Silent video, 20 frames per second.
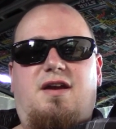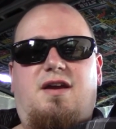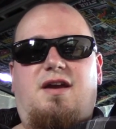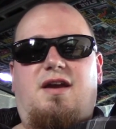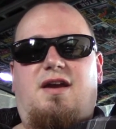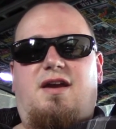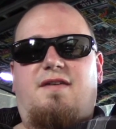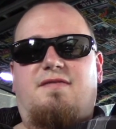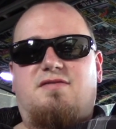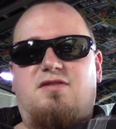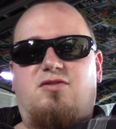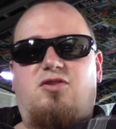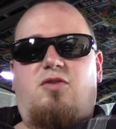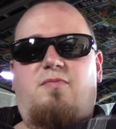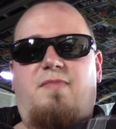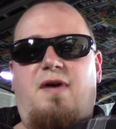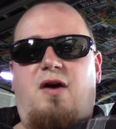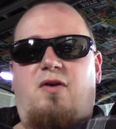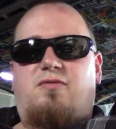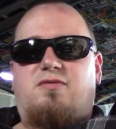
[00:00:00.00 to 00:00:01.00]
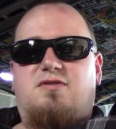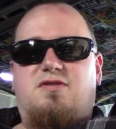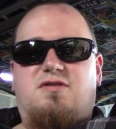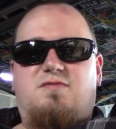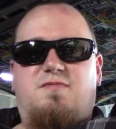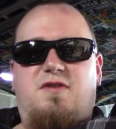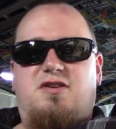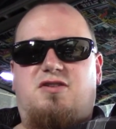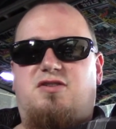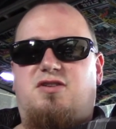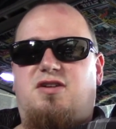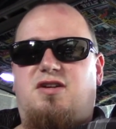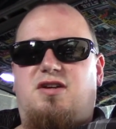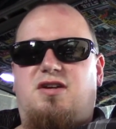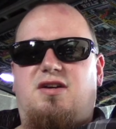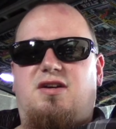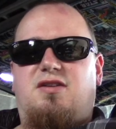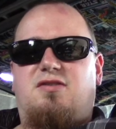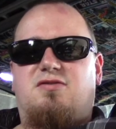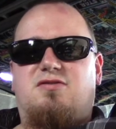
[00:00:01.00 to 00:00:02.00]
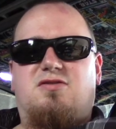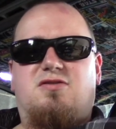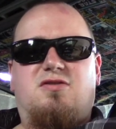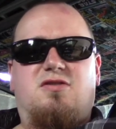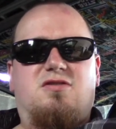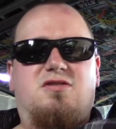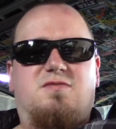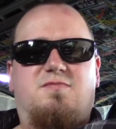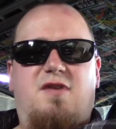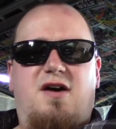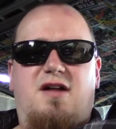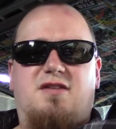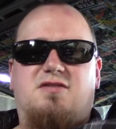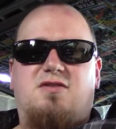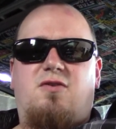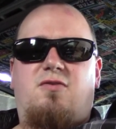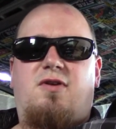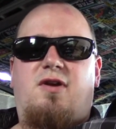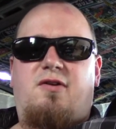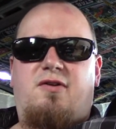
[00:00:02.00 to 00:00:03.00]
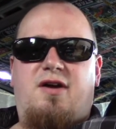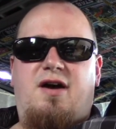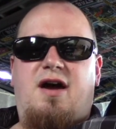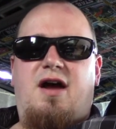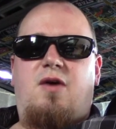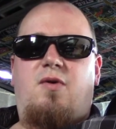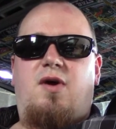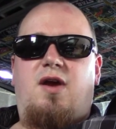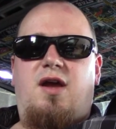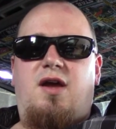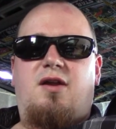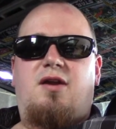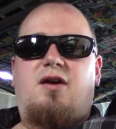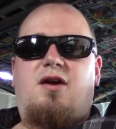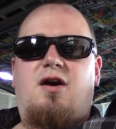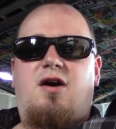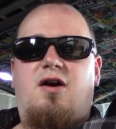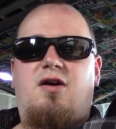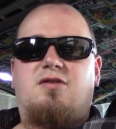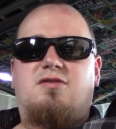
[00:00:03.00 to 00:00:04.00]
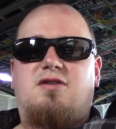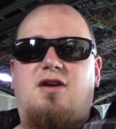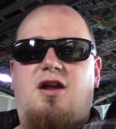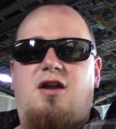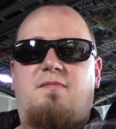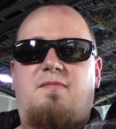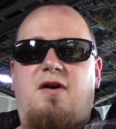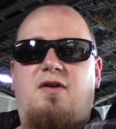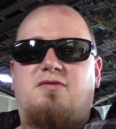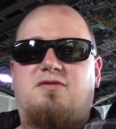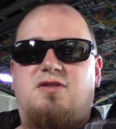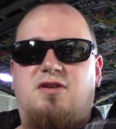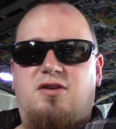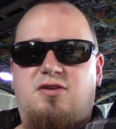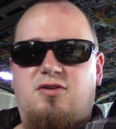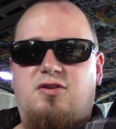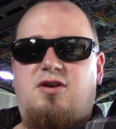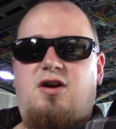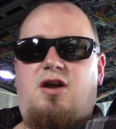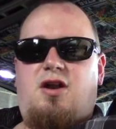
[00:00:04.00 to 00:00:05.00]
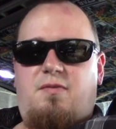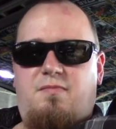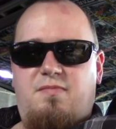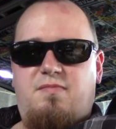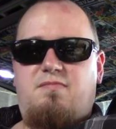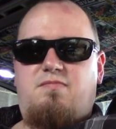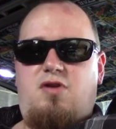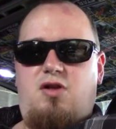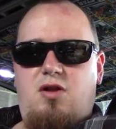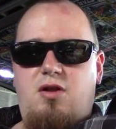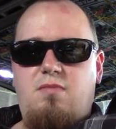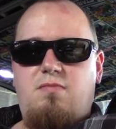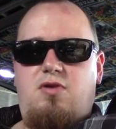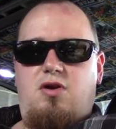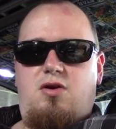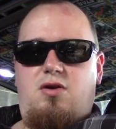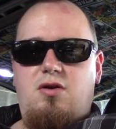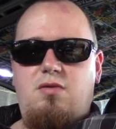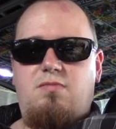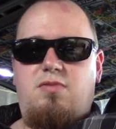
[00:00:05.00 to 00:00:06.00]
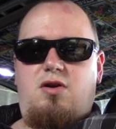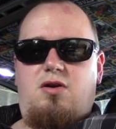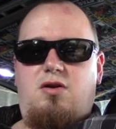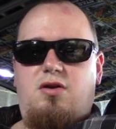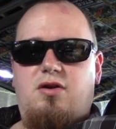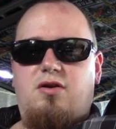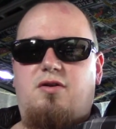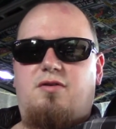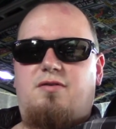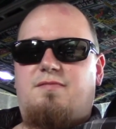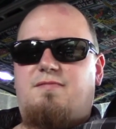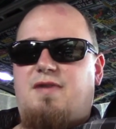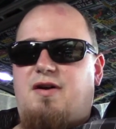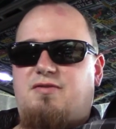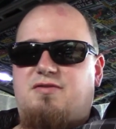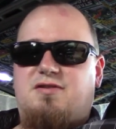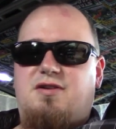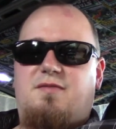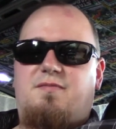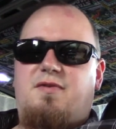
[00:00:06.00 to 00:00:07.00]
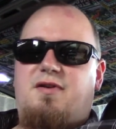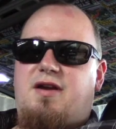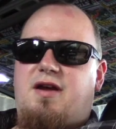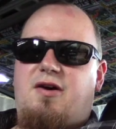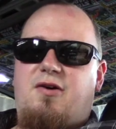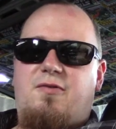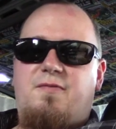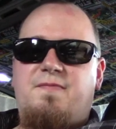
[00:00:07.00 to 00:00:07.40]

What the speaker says: it gives a little bounce. Especially there's certain spots going down the highway and the car is kind of bouncy and you're kind of bouncing up and down.